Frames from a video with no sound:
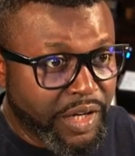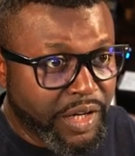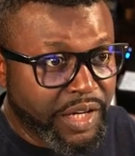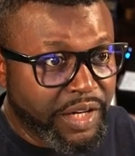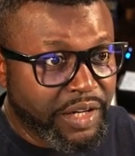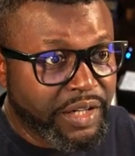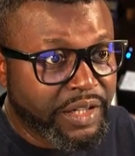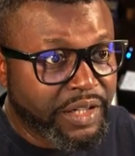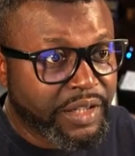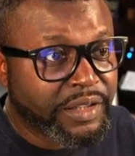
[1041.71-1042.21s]

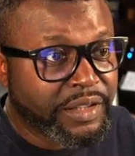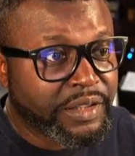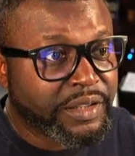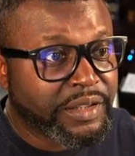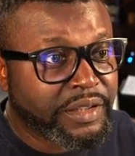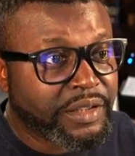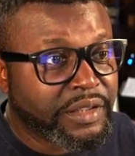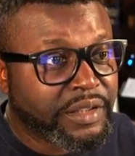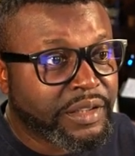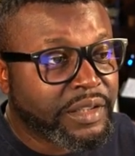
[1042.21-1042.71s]
here,
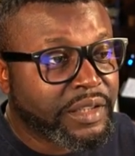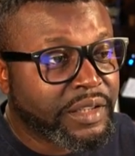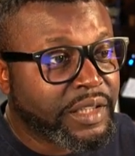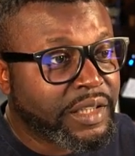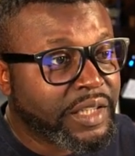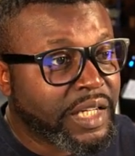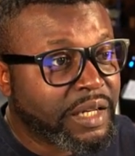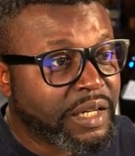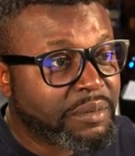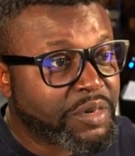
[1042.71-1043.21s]

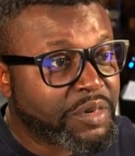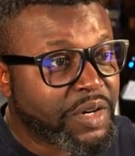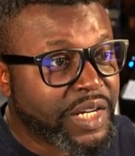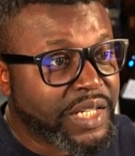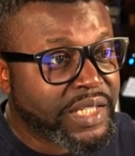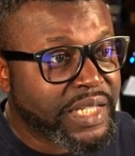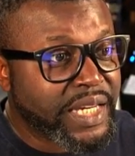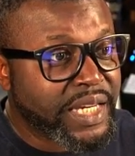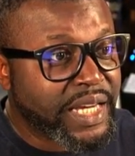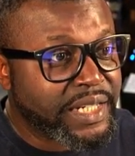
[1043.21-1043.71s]
then
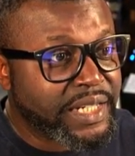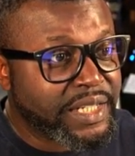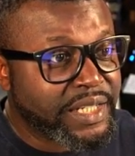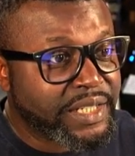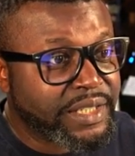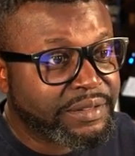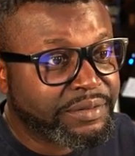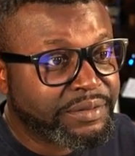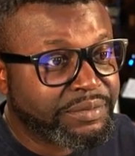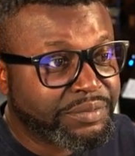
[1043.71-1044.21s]
press
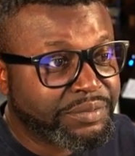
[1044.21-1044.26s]
enter,